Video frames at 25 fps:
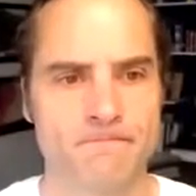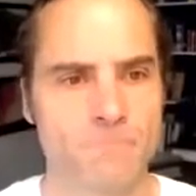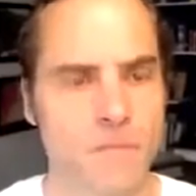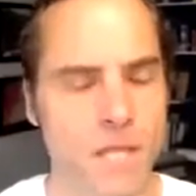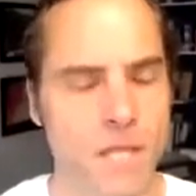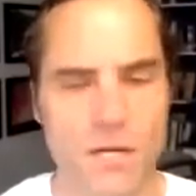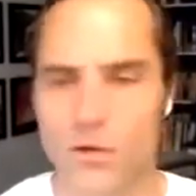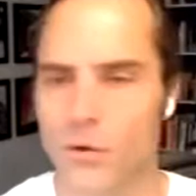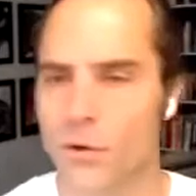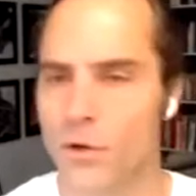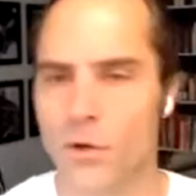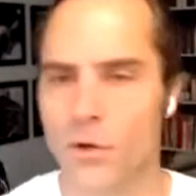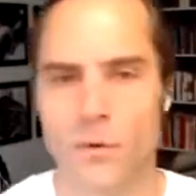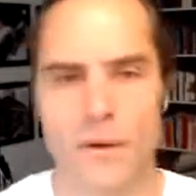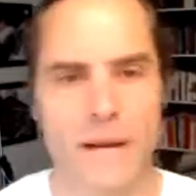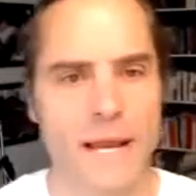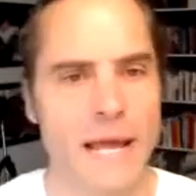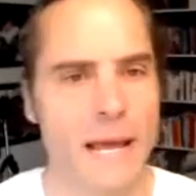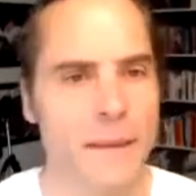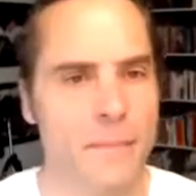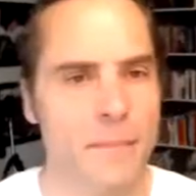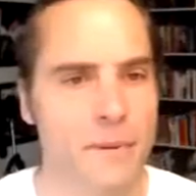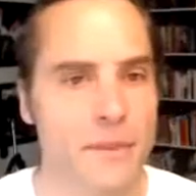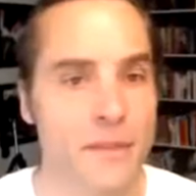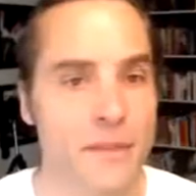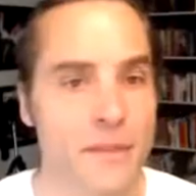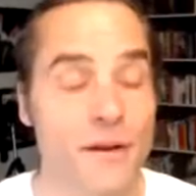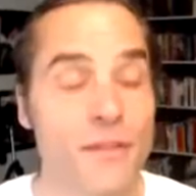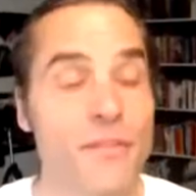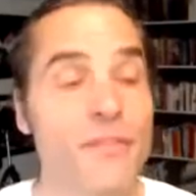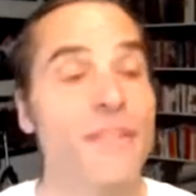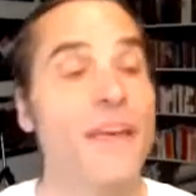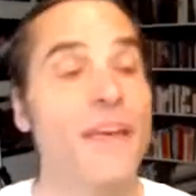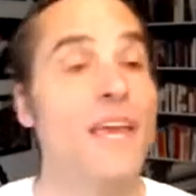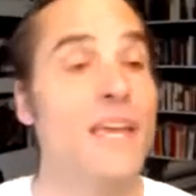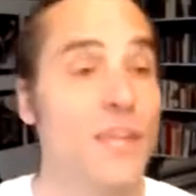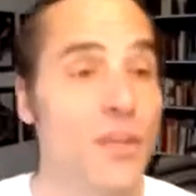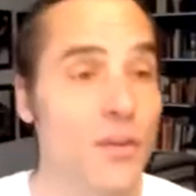I don't know what happened there.
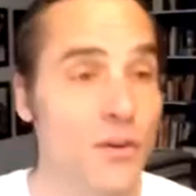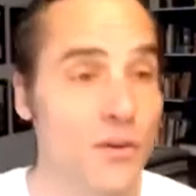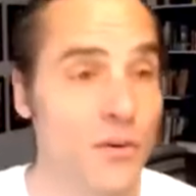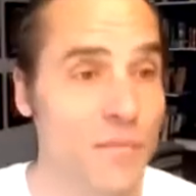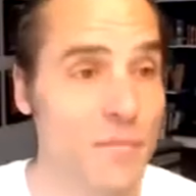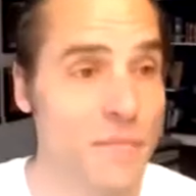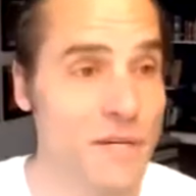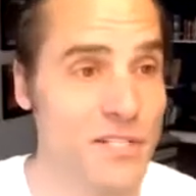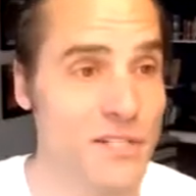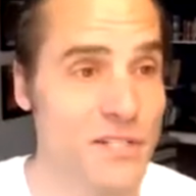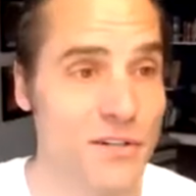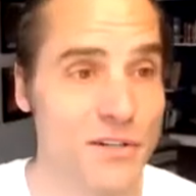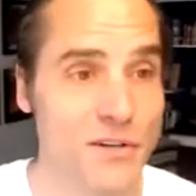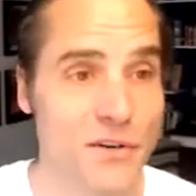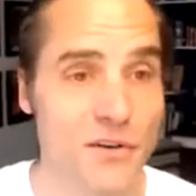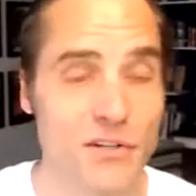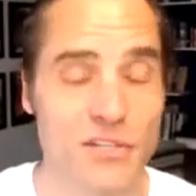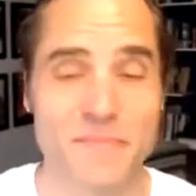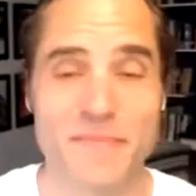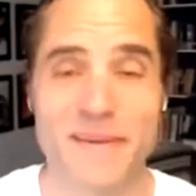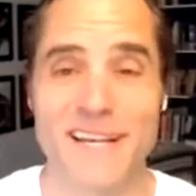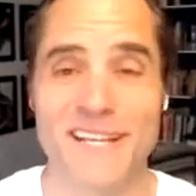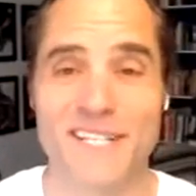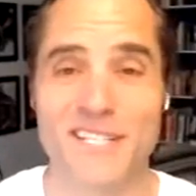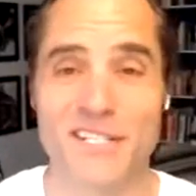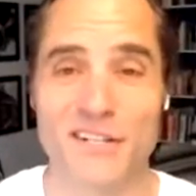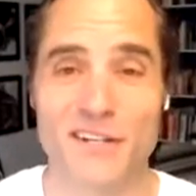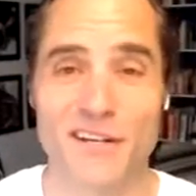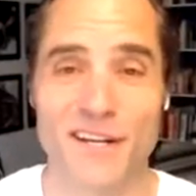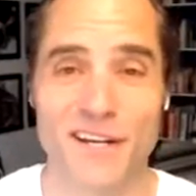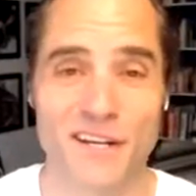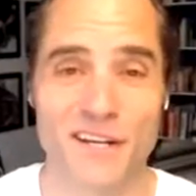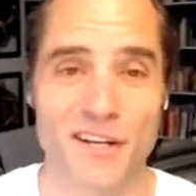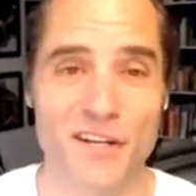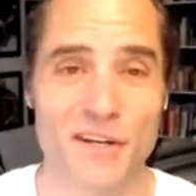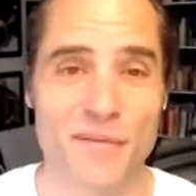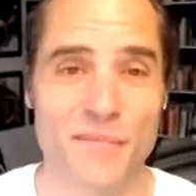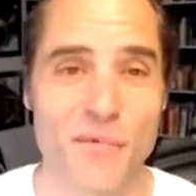Thank you, Mr. Toastmaster,
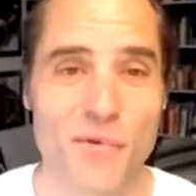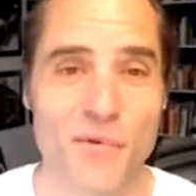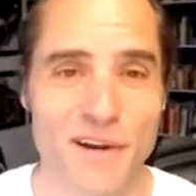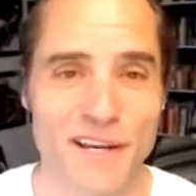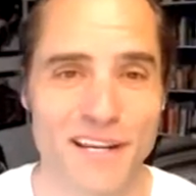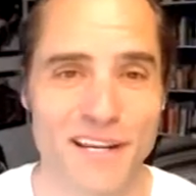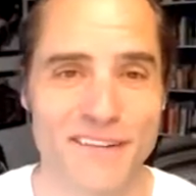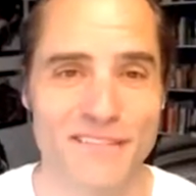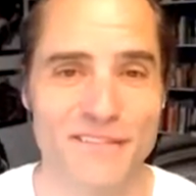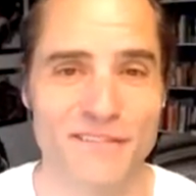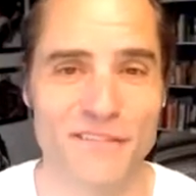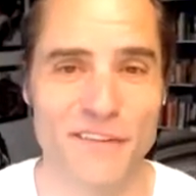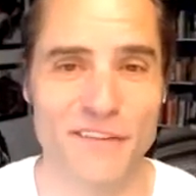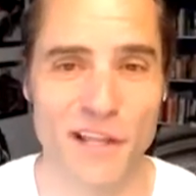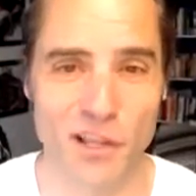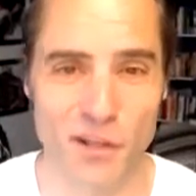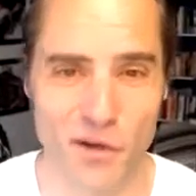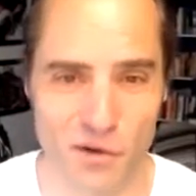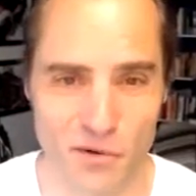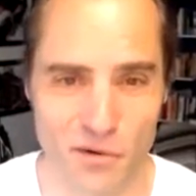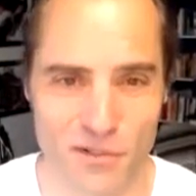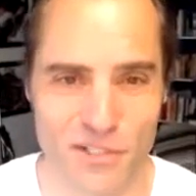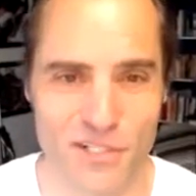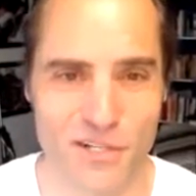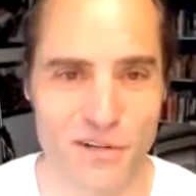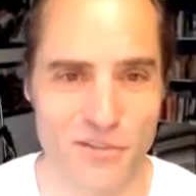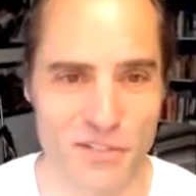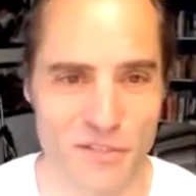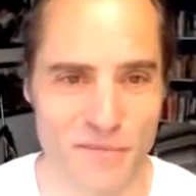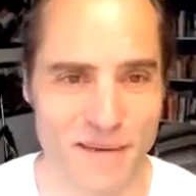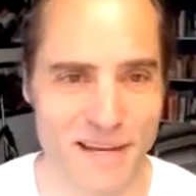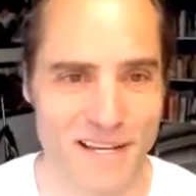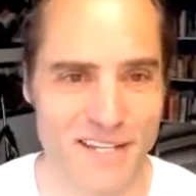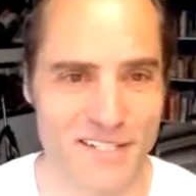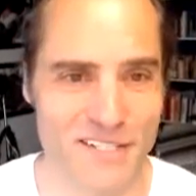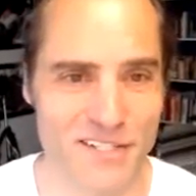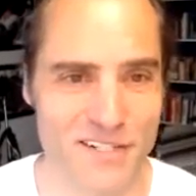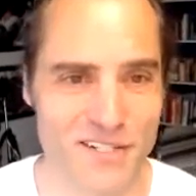and good morning, fellow
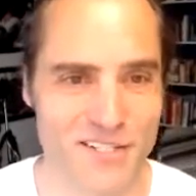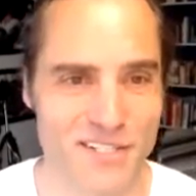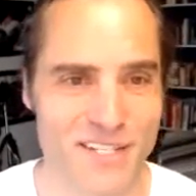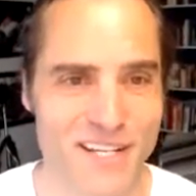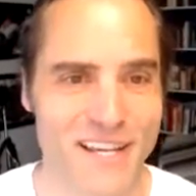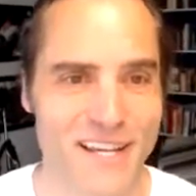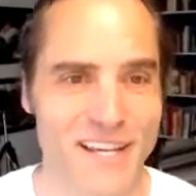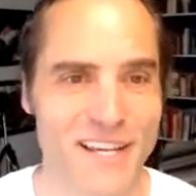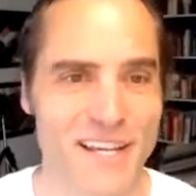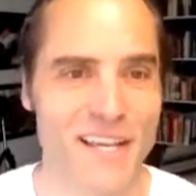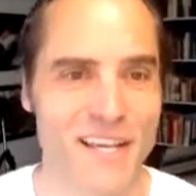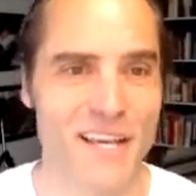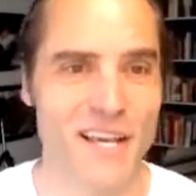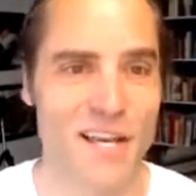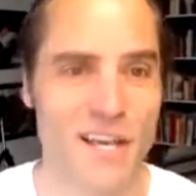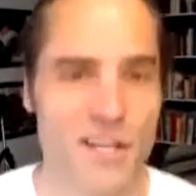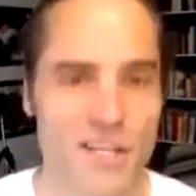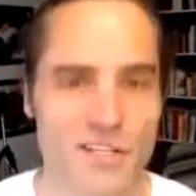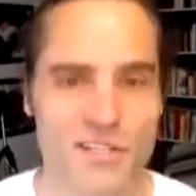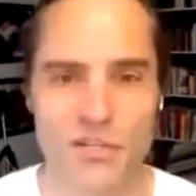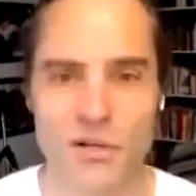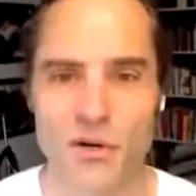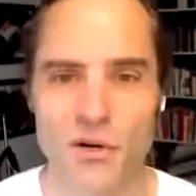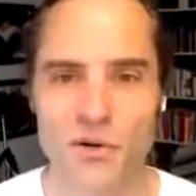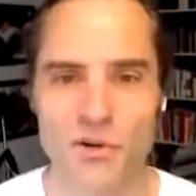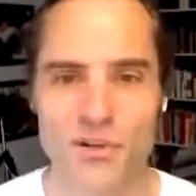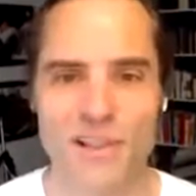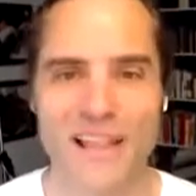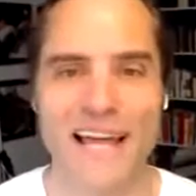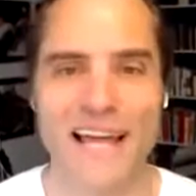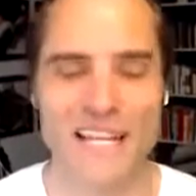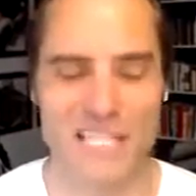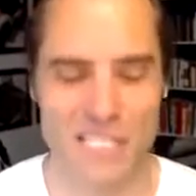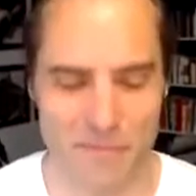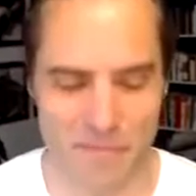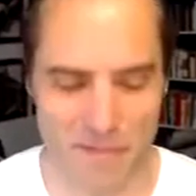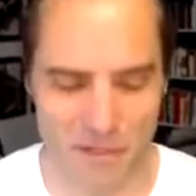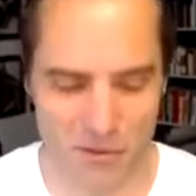Toastmasters. So
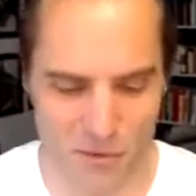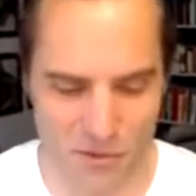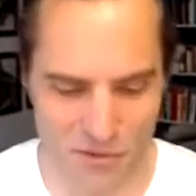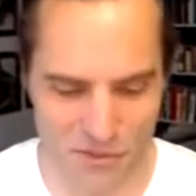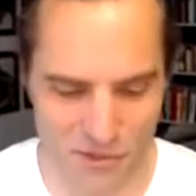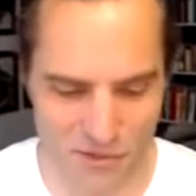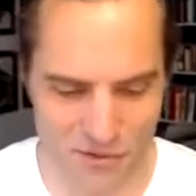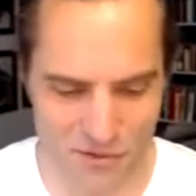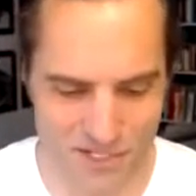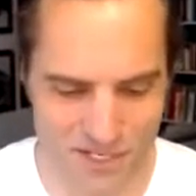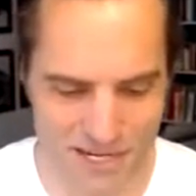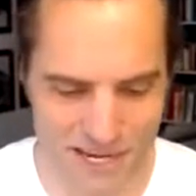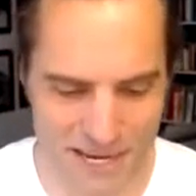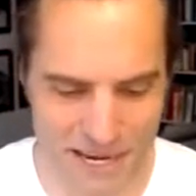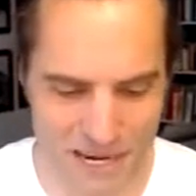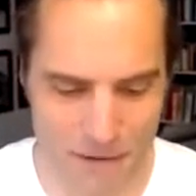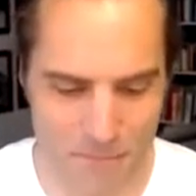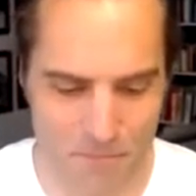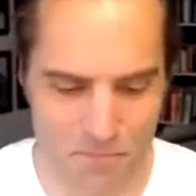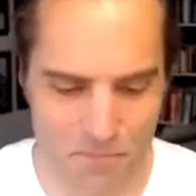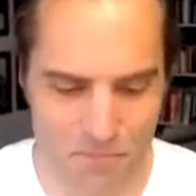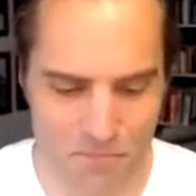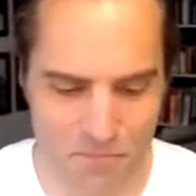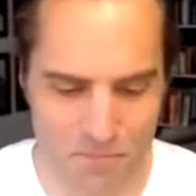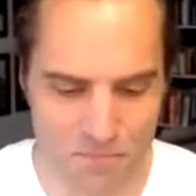glad to be with you today.